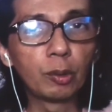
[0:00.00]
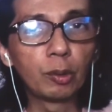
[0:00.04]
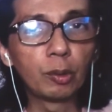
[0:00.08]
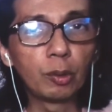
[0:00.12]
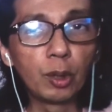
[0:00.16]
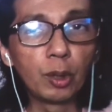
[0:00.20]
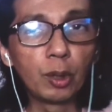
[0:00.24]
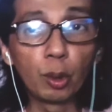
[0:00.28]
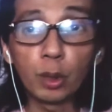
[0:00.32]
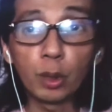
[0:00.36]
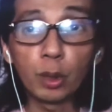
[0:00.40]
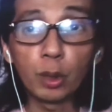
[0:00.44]

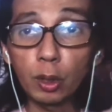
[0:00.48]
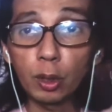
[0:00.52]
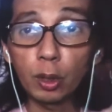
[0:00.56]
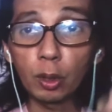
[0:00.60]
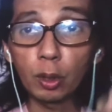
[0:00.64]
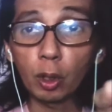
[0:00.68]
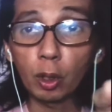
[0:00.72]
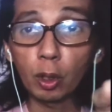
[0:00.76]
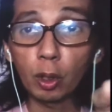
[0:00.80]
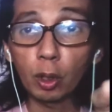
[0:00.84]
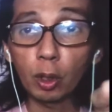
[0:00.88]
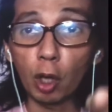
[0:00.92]
use
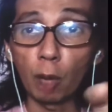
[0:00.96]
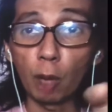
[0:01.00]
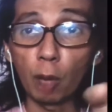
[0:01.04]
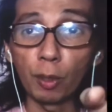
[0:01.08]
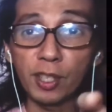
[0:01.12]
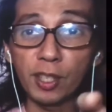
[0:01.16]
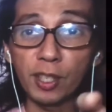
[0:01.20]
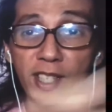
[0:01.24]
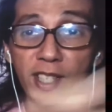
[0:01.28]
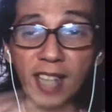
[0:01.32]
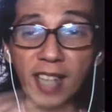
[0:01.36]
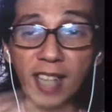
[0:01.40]

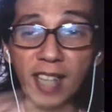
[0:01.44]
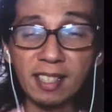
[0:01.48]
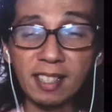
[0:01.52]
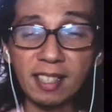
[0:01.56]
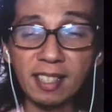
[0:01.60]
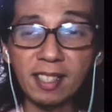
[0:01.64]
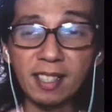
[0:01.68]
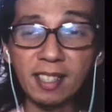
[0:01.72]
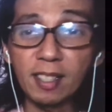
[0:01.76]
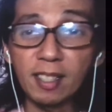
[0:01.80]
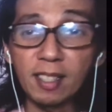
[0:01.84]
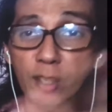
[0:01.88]
common sense
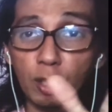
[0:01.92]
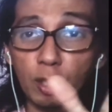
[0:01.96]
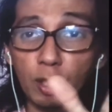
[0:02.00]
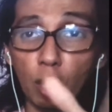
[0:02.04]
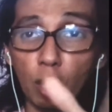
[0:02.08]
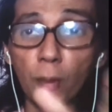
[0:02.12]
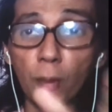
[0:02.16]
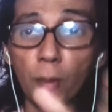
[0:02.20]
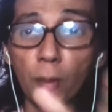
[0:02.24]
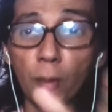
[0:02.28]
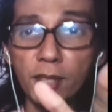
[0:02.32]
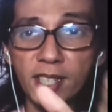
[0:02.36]

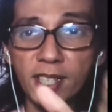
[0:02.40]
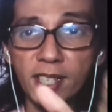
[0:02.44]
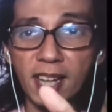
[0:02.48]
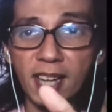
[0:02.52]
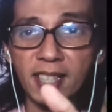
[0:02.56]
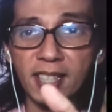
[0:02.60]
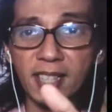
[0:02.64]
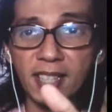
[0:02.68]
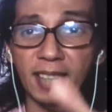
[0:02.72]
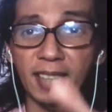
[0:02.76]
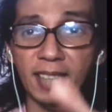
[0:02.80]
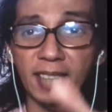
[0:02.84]

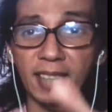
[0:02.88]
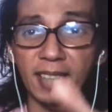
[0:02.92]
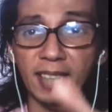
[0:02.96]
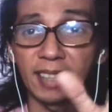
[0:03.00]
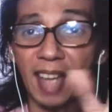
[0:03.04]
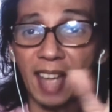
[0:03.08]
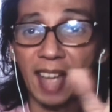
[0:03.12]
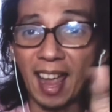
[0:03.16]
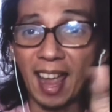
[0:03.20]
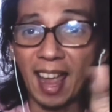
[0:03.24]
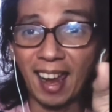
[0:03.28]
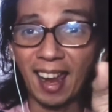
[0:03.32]
and
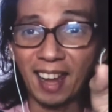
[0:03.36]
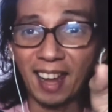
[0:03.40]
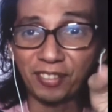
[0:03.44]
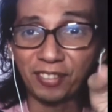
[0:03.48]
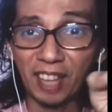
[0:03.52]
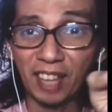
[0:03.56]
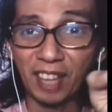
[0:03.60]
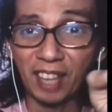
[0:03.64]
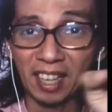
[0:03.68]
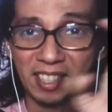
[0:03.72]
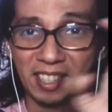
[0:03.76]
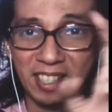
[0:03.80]

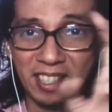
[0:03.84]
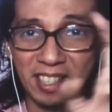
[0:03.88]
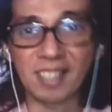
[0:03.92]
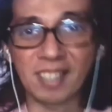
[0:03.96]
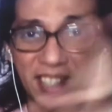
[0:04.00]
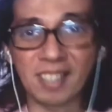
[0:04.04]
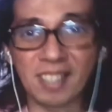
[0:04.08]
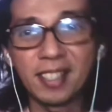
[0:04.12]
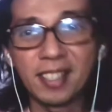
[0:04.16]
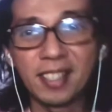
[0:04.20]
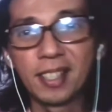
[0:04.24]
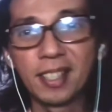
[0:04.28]

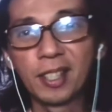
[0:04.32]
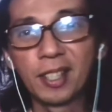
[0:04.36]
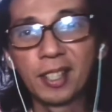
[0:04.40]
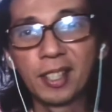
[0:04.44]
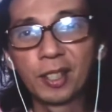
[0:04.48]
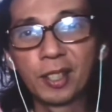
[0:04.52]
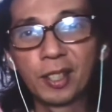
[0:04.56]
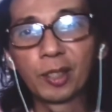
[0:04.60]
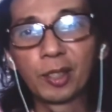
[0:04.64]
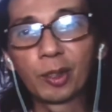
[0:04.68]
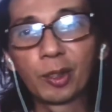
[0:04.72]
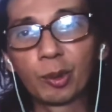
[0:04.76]
ethics to
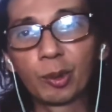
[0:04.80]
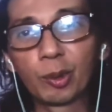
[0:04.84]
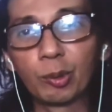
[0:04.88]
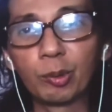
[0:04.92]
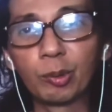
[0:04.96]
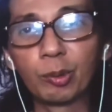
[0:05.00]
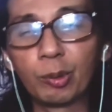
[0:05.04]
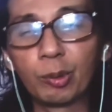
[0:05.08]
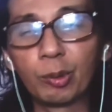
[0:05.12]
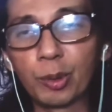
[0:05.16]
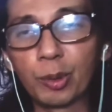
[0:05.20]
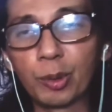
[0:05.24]

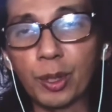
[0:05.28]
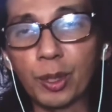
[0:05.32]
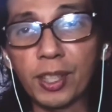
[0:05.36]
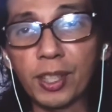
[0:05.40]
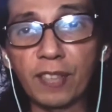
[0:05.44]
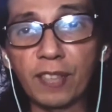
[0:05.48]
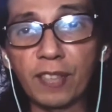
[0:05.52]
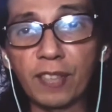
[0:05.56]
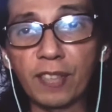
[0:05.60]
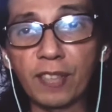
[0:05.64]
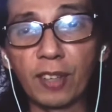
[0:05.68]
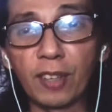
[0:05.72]

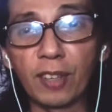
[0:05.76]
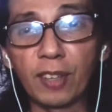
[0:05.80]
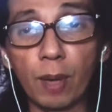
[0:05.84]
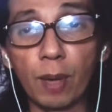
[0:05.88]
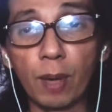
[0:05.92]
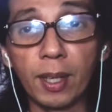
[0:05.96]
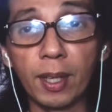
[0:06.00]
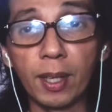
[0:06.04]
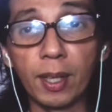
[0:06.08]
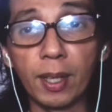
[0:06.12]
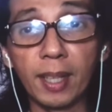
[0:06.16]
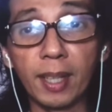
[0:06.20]
successfully
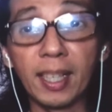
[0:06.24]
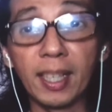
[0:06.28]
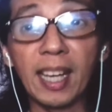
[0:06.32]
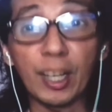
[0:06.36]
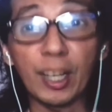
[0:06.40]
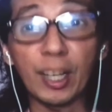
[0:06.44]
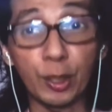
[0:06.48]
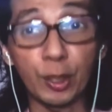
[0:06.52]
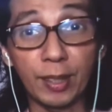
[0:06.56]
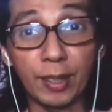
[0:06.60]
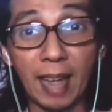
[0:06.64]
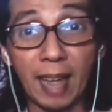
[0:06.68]
run an
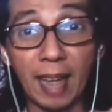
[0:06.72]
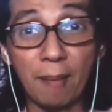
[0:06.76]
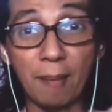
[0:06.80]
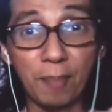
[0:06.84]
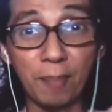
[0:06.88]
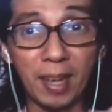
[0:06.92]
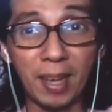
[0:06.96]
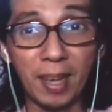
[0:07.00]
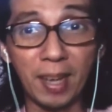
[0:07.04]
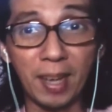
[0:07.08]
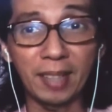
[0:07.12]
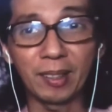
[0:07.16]
election
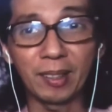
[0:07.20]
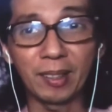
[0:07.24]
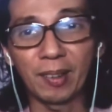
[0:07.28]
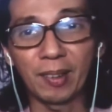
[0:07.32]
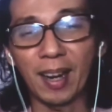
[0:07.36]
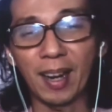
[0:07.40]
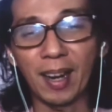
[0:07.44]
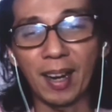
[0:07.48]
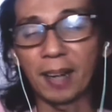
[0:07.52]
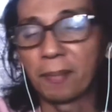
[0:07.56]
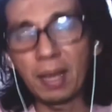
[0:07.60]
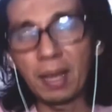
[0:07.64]
campaign.
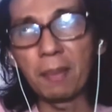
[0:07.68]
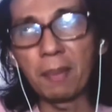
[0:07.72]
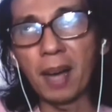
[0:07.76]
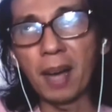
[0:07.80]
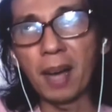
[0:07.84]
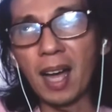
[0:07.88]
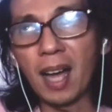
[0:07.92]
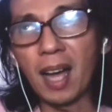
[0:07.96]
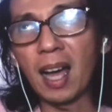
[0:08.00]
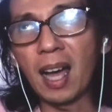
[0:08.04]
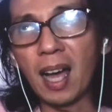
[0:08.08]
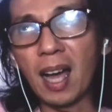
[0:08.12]
Right? May
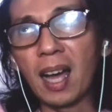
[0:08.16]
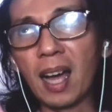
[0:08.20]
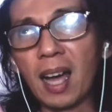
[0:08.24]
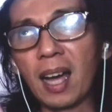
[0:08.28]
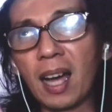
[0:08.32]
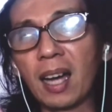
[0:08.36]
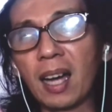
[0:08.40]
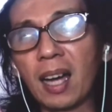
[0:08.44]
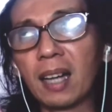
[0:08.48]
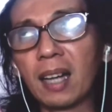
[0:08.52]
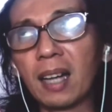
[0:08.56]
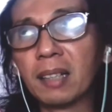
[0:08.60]

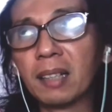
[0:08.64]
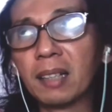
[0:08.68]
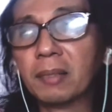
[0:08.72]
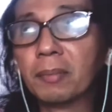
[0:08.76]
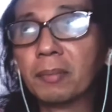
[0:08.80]
mga